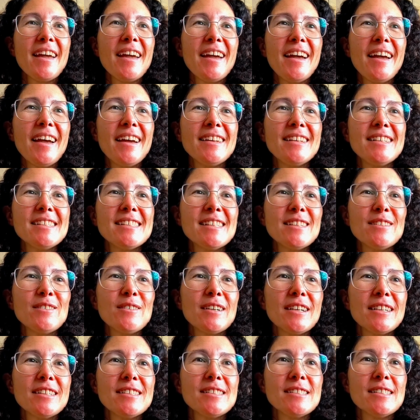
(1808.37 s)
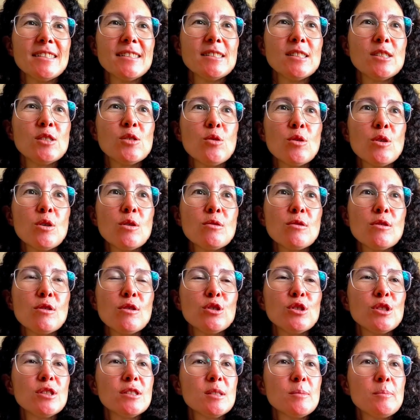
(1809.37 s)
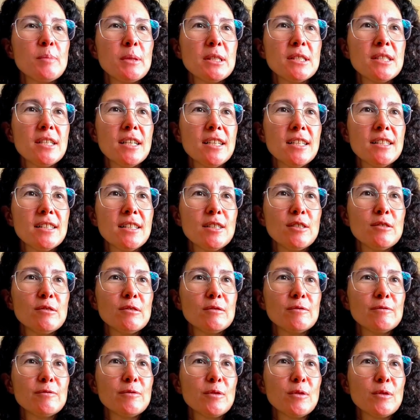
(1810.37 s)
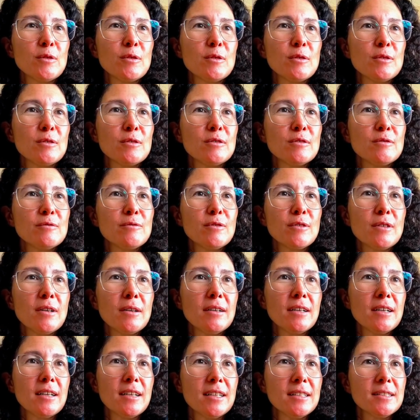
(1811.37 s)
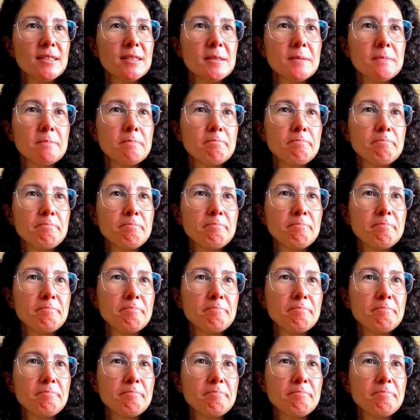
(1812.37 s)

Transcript: And I say, okay, it's €2, a special edition for our class.